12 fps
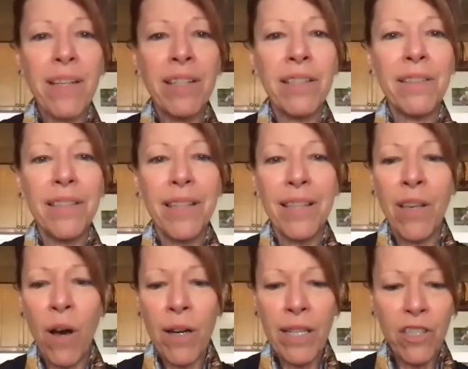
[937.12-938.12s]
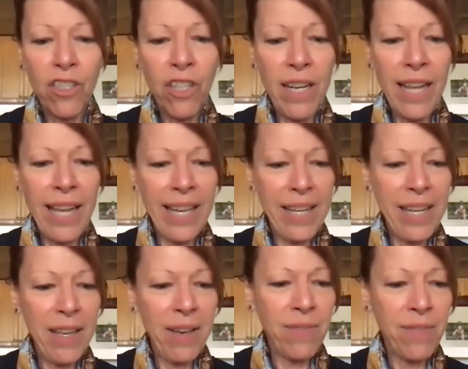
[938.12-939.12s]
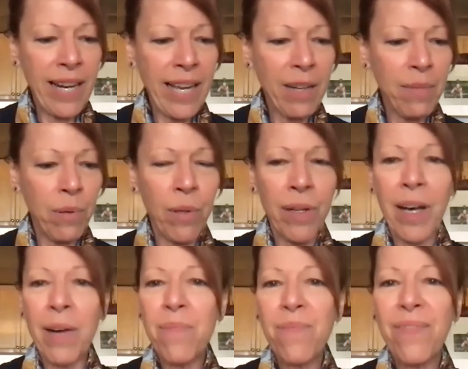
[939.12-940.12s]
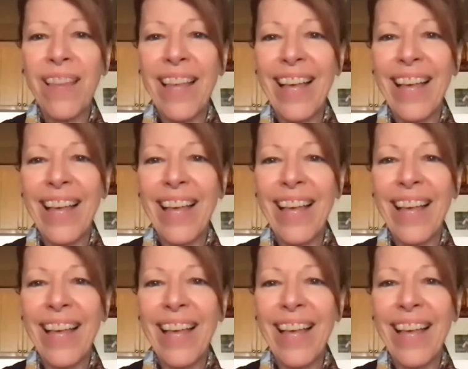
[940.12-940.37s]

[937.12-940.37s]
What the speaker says: have the audience sheet handy? If not, I can pull it up.